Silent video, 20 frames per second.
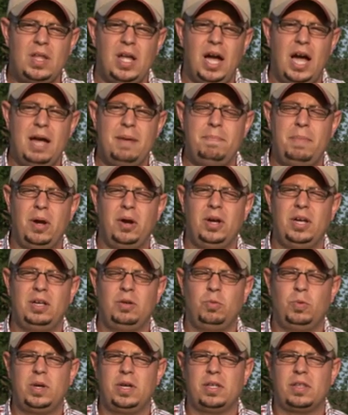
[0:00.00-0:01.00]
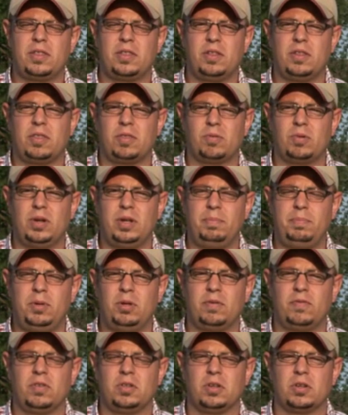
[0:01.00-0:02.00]
I'm married with 3
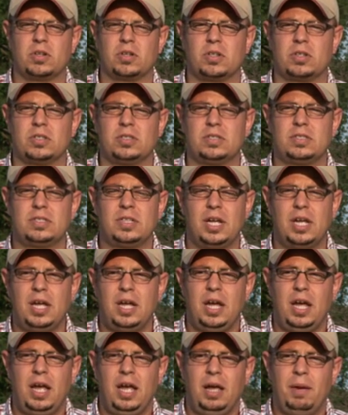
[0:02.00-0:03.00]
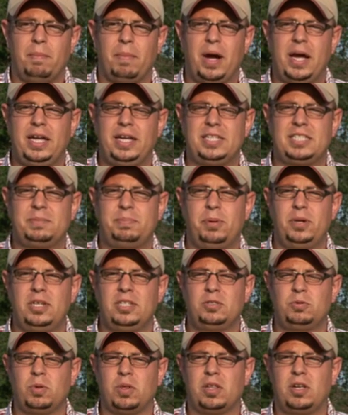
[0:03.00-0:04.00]
beautiful little girls. My
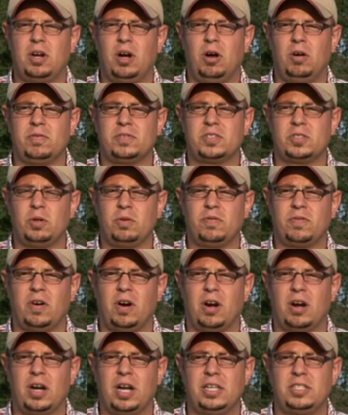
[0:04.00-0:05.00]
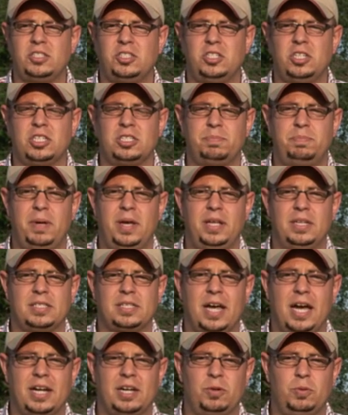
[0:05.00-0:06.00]
experience with golf so far has just been
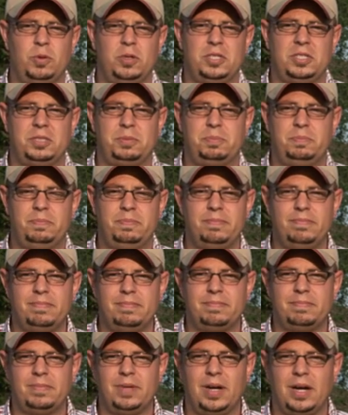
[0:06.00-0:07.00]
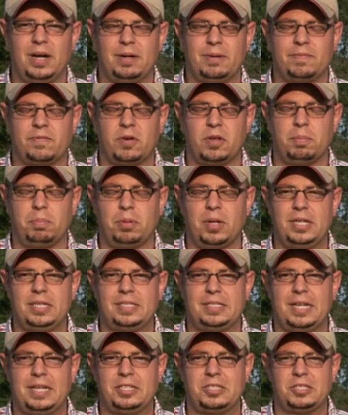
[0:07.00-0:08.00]
Tiger Woods for the
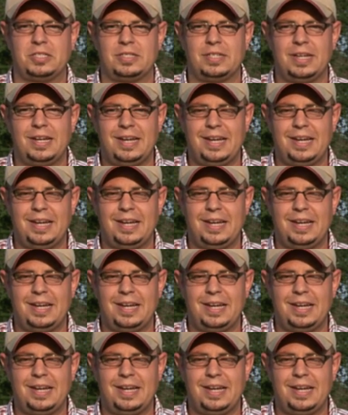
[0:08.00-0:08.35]
PlayStation,